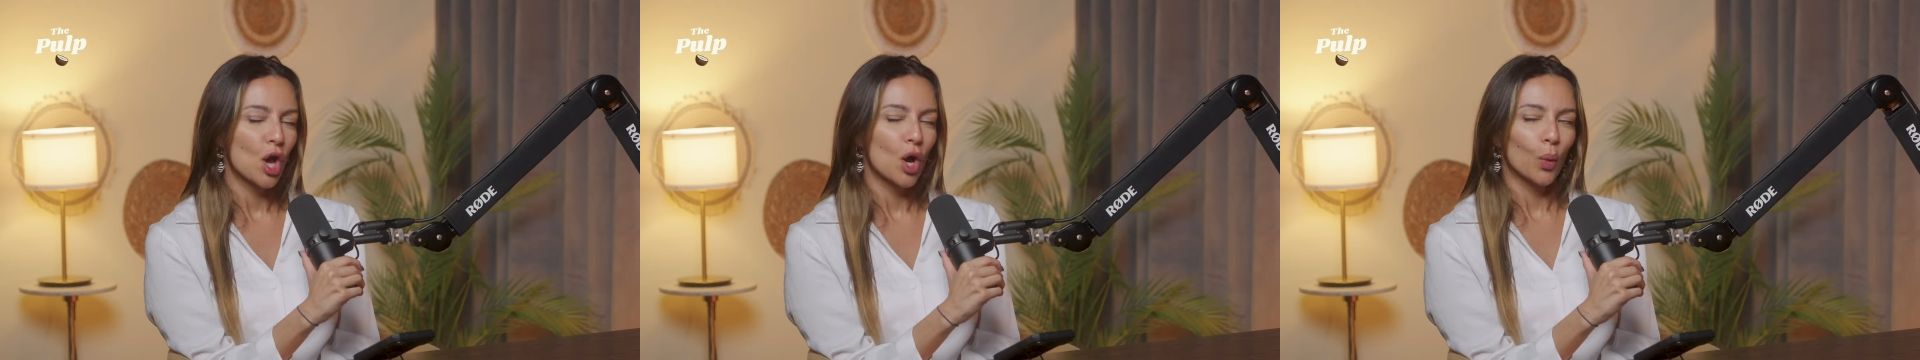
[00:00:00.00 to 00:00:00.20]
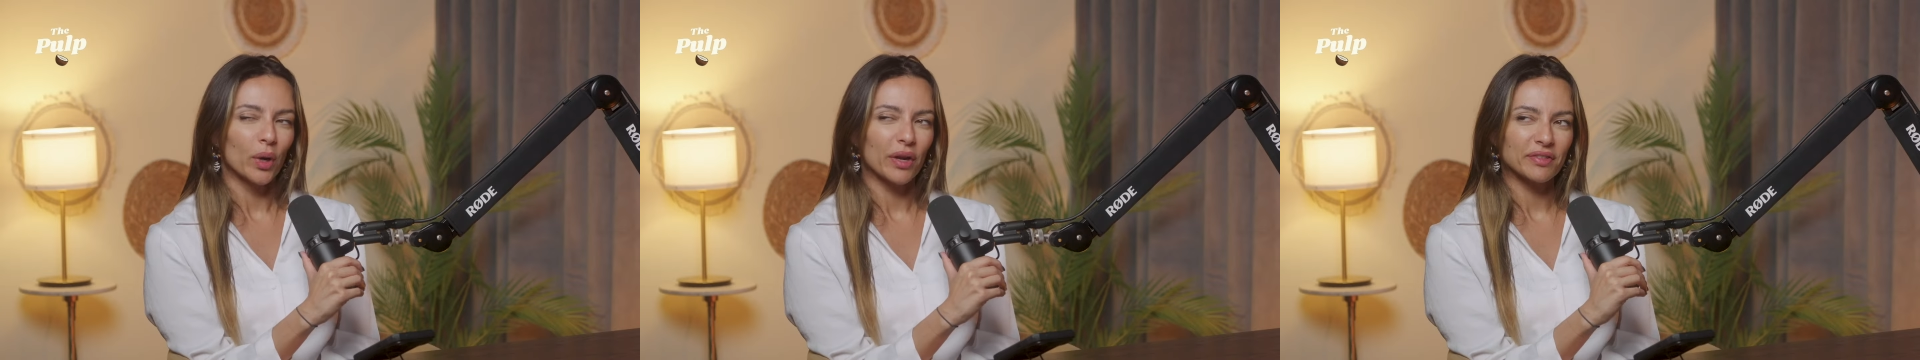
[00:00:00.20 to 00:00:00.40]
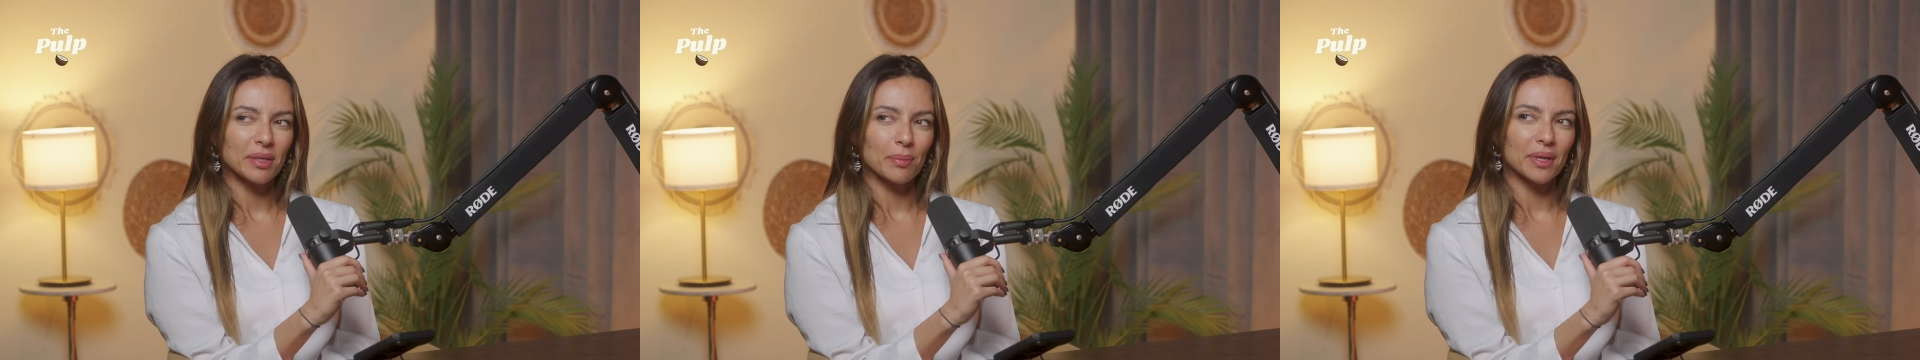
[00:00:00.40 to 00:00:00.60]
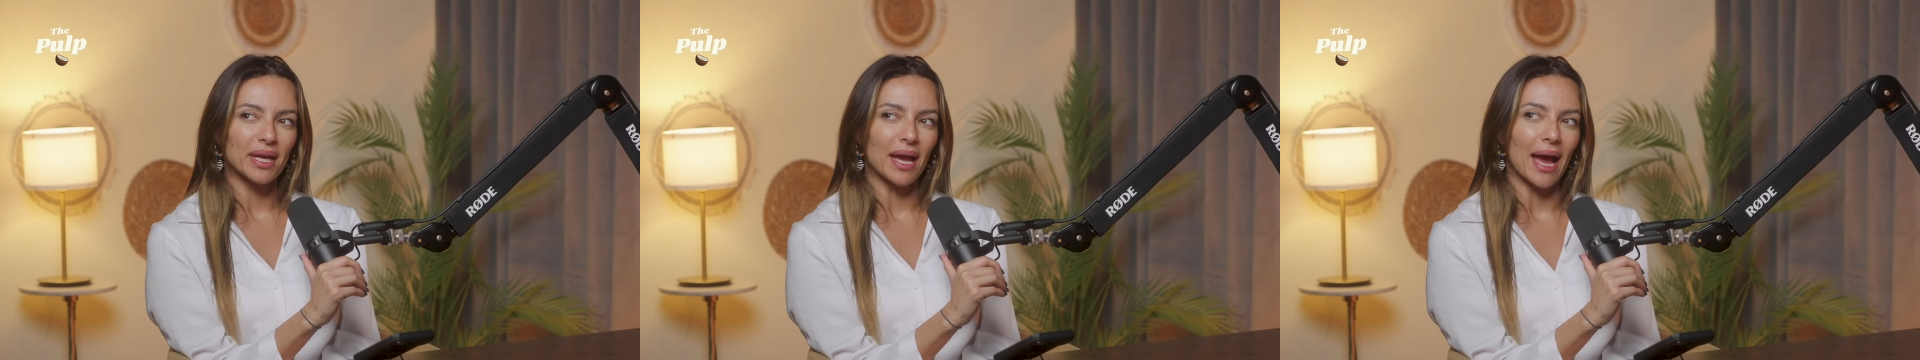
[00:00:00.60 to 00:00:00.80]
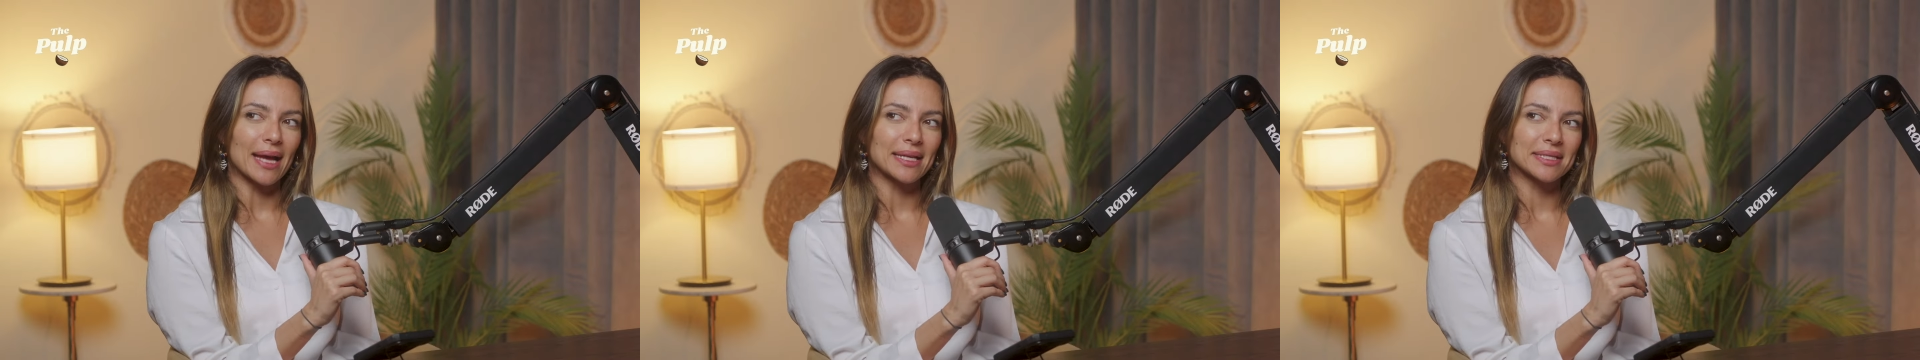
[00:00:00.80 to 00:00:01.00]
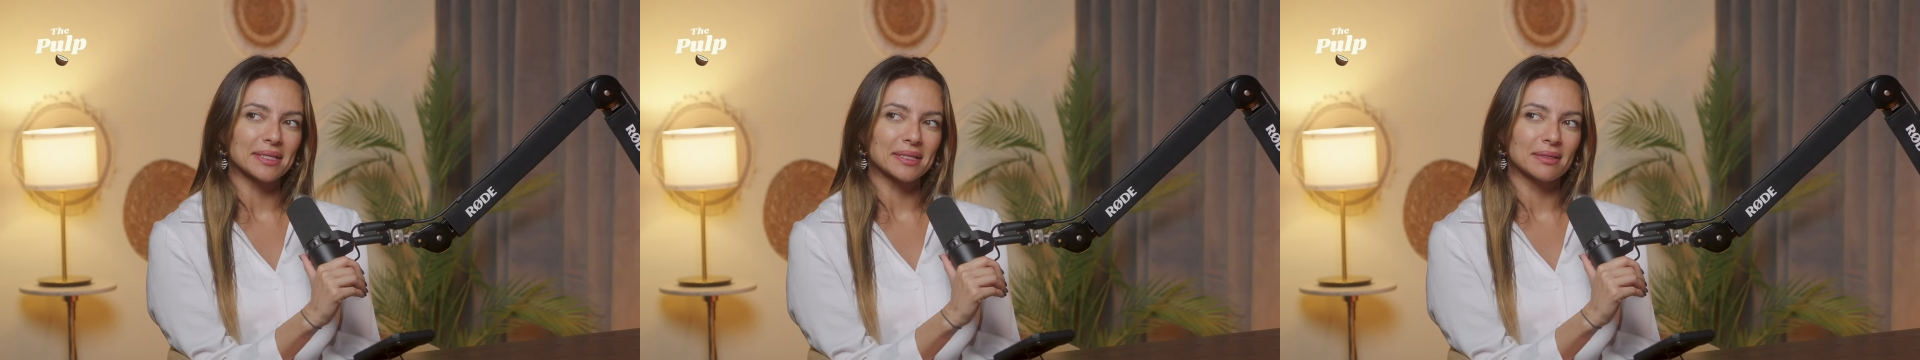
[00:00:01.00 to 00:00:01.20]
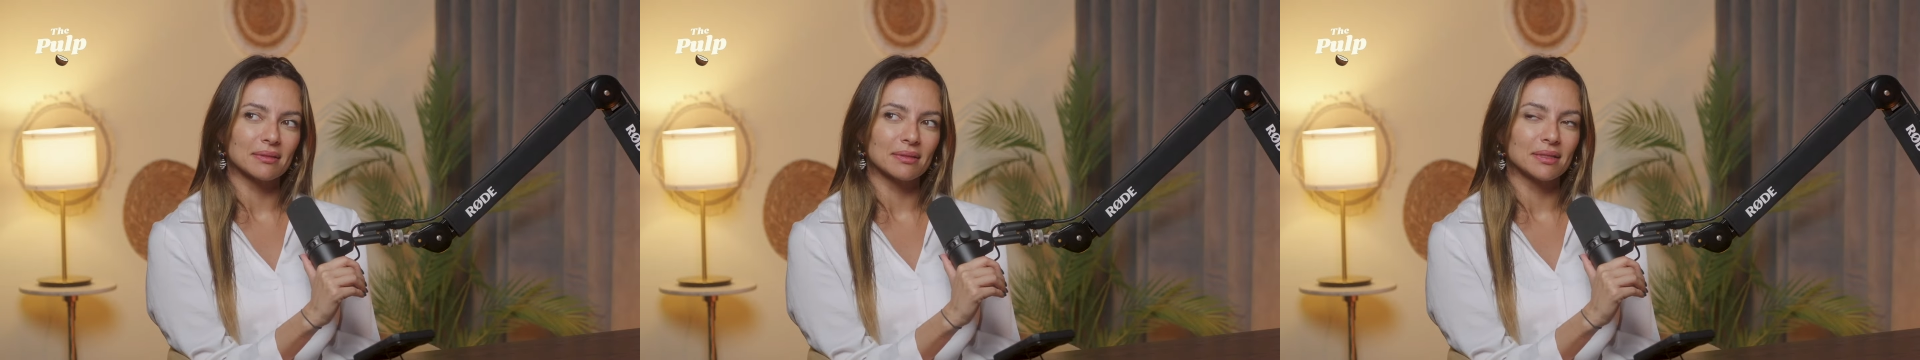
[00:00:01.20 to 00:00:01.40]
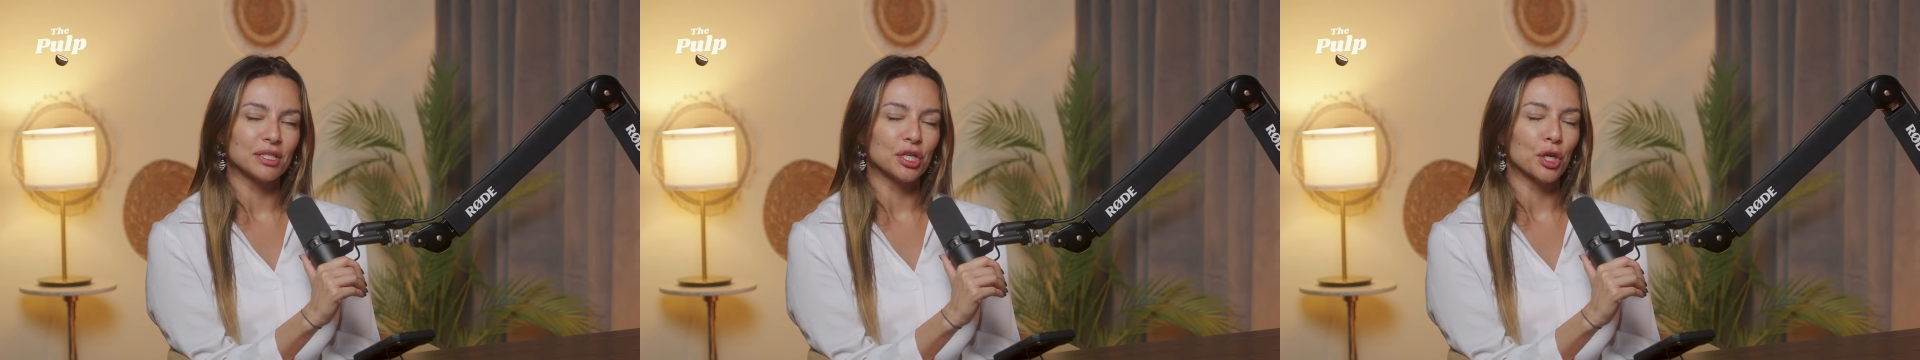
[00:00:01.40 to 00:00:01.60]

What if somebody has you